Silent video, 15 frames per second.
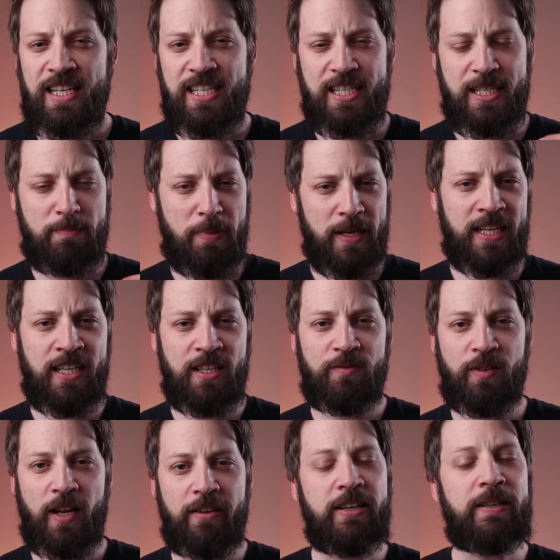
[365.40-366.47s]
Speaking of
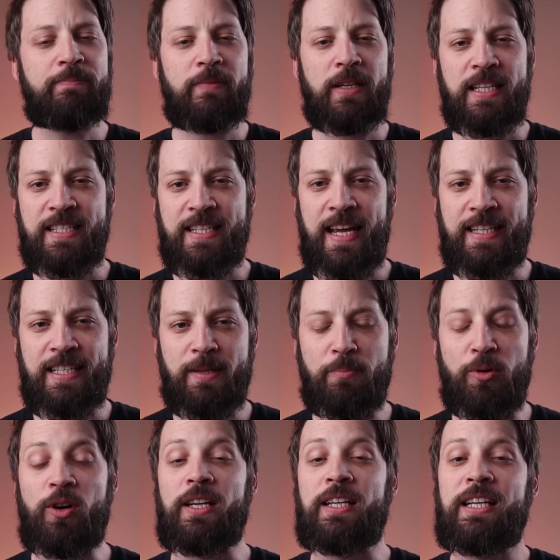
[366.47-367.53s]
flavor, let's get to the
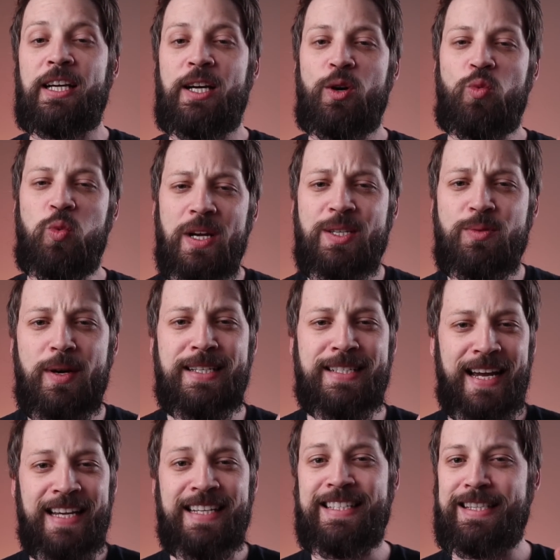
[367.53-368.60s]
point. Which one
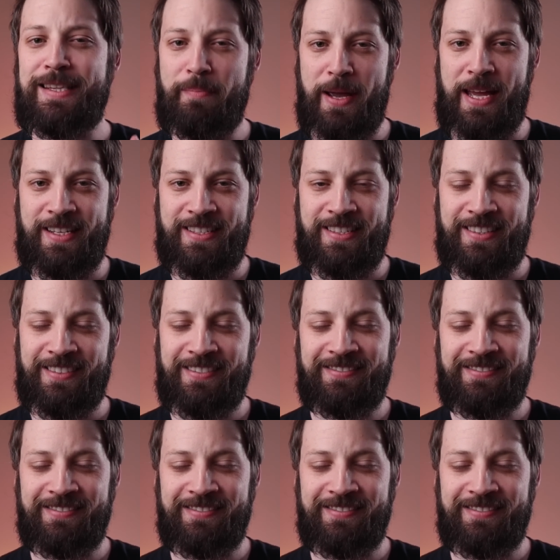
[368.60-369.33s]
tasted the best?